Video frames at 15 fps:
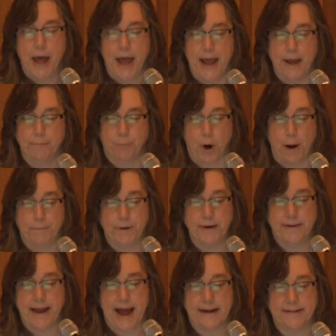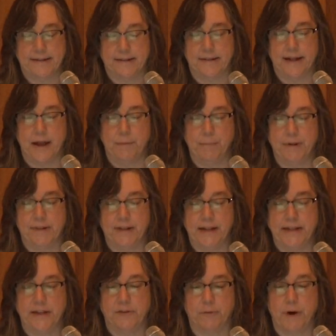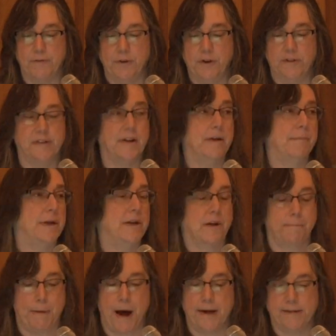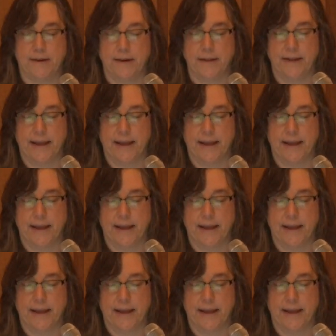and property taxes and miscellaneous revenues that have been deposited in